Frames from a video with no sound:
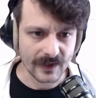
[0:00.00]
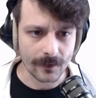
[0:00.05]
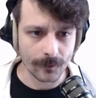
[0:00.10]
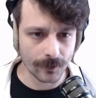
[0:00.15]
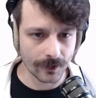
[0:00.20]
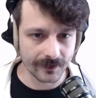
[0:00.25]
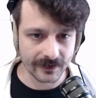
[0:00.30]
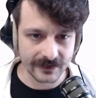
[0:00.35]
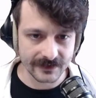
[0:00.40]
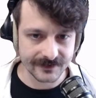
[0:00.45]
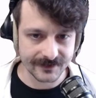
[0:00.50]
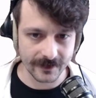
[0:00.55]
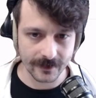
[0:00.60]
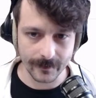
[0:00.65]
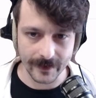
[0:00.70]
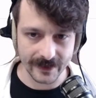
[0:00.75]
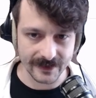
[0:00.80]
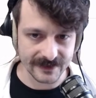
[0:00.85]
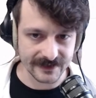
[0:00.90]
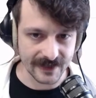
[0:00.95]
We're only concerned
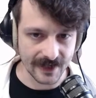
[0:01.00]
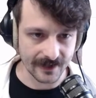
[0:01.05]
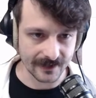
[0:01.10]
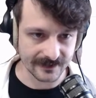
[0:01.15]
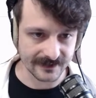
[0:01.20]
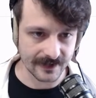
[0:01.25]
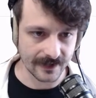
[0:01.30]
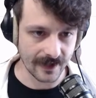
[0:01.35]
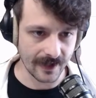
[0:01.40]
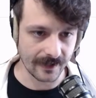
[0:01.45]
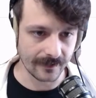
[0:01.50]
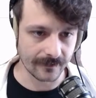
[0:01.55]
about aesthetics today.